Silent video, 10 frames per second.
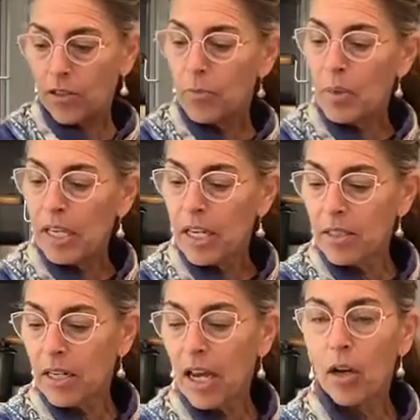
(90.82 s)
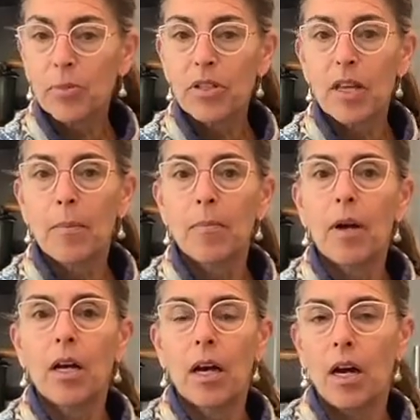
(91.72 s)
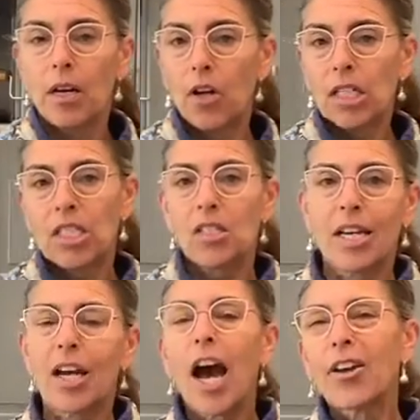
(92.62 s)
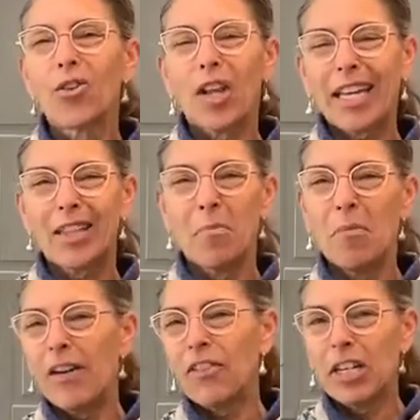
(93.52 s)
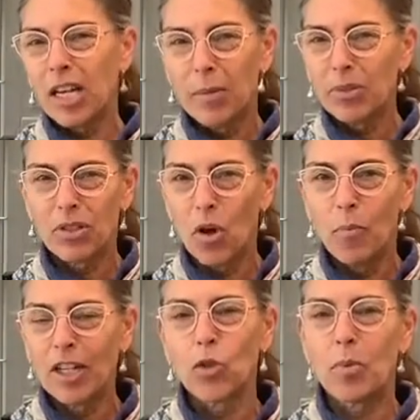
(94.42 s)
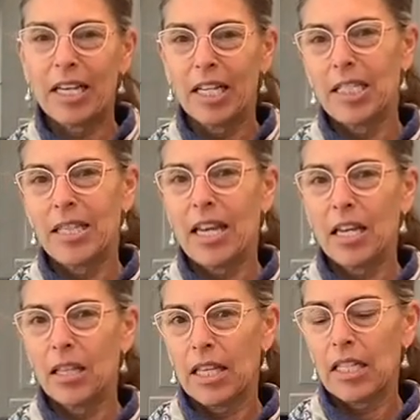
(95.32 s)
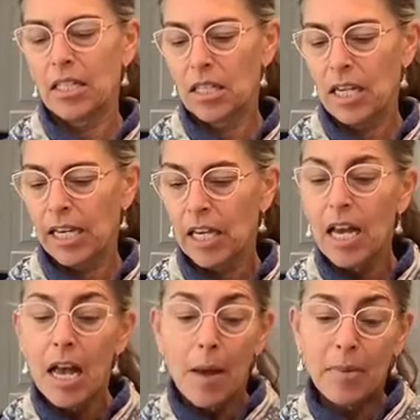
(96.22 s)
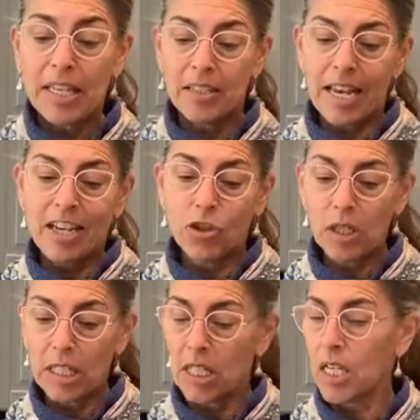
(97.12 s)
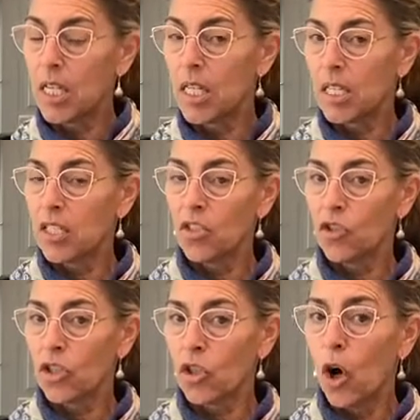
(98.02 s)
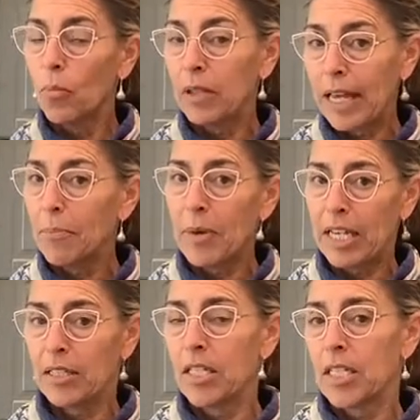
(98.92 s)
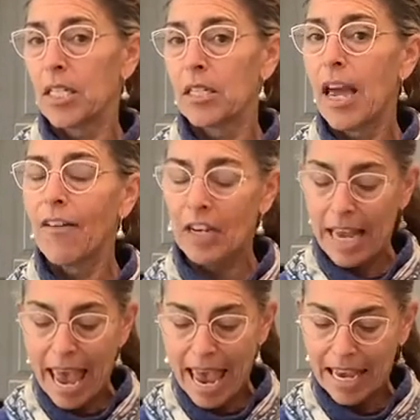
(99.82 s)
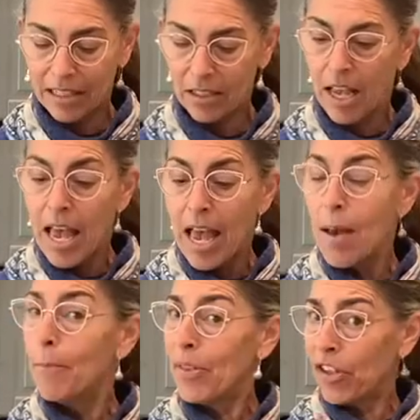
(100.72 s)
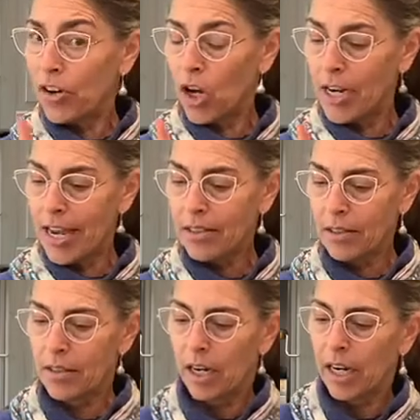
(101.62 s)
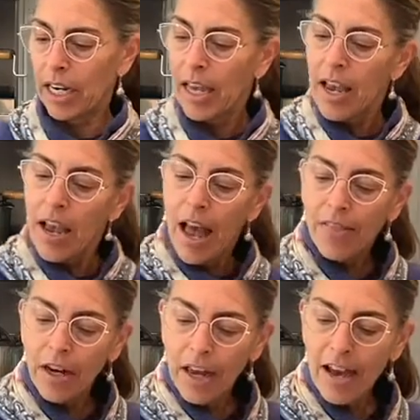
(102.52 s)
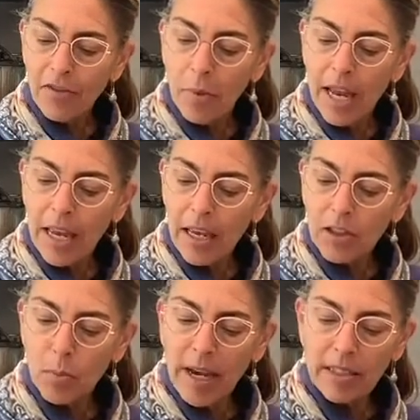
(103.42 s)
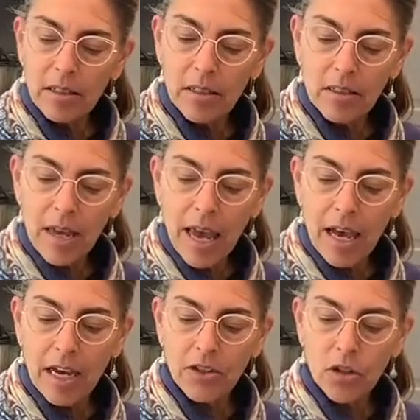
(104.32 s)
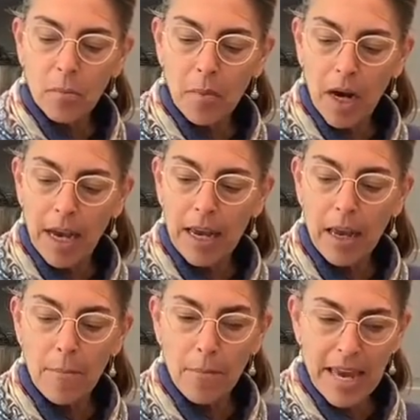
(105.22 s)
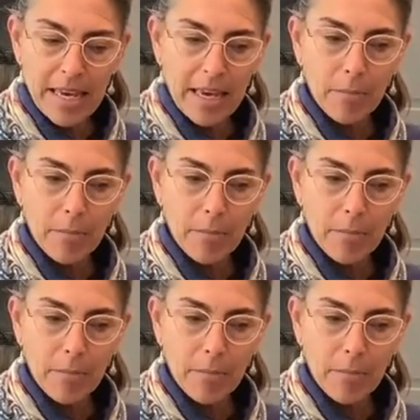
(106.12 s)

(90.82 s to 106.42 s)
because it helps them not stick. I don't like the muffin cups so much because they stick. Because as you can see, this is just all plant-based. It doesn't have any eggs, but they're not necessary. And then I have my spices and my baking